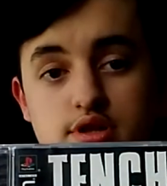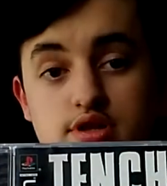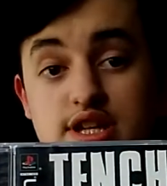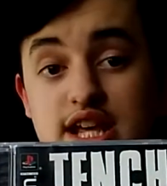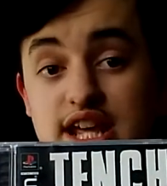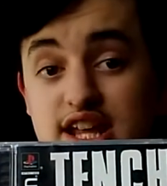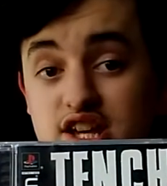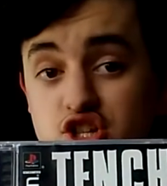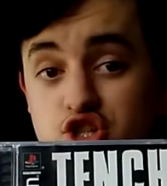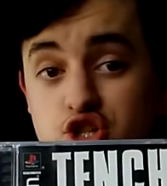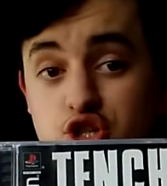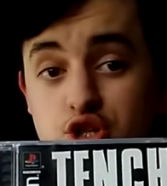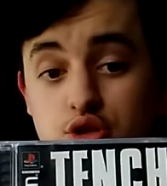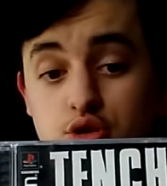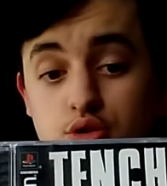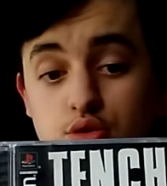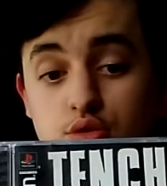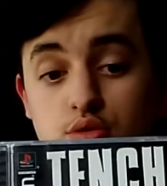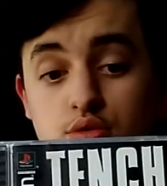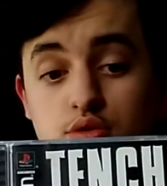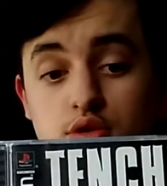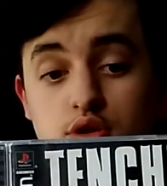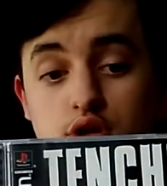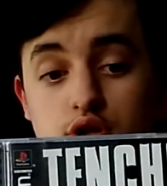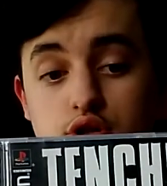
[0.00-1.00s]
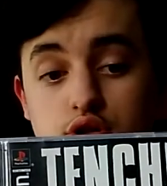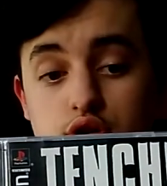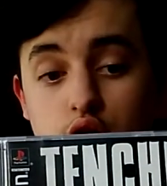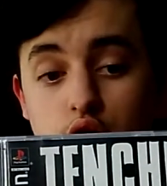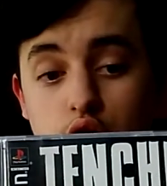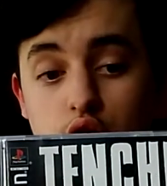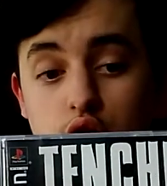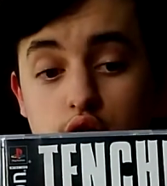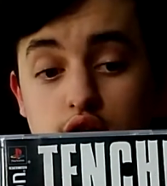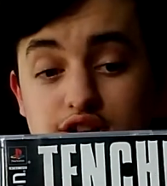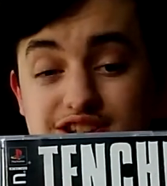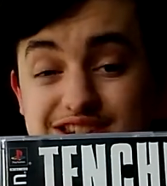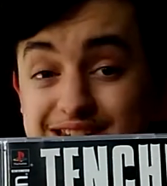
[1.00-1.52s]
Tenchu,
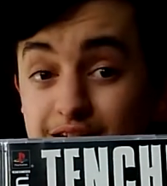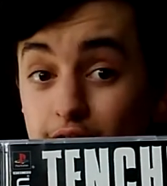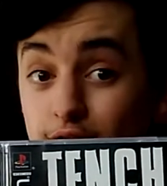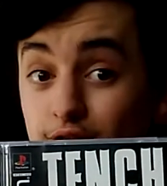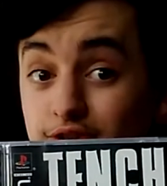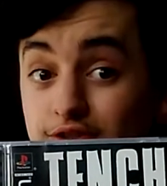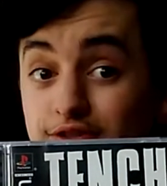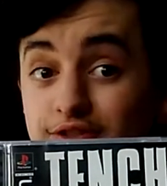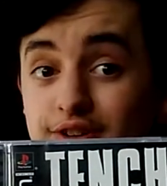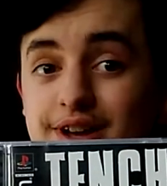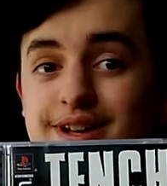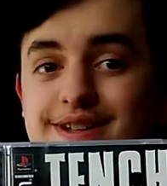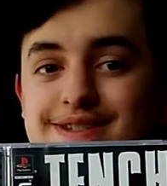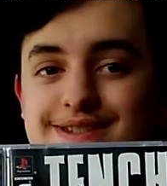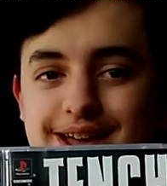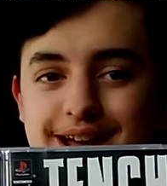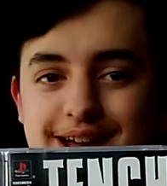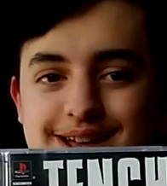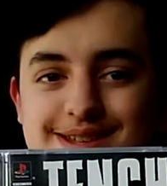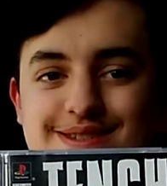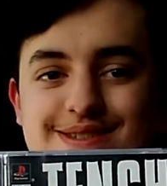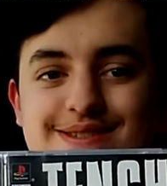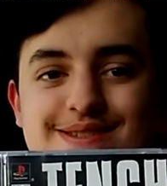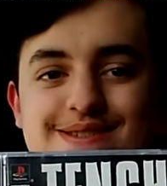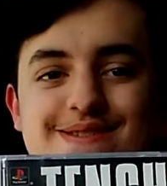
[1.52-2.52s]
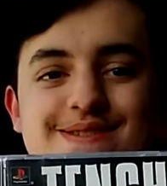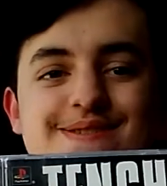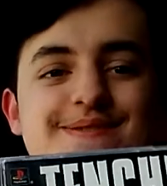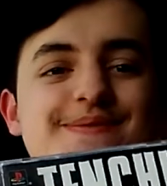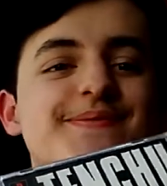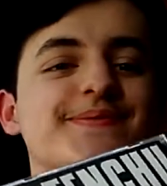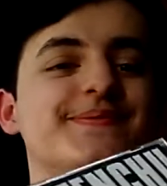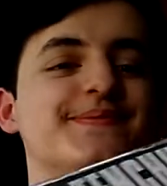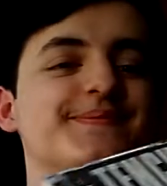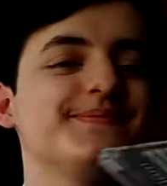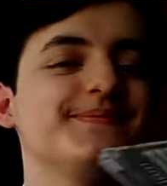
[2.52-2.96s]
Dark Stealth Assassins.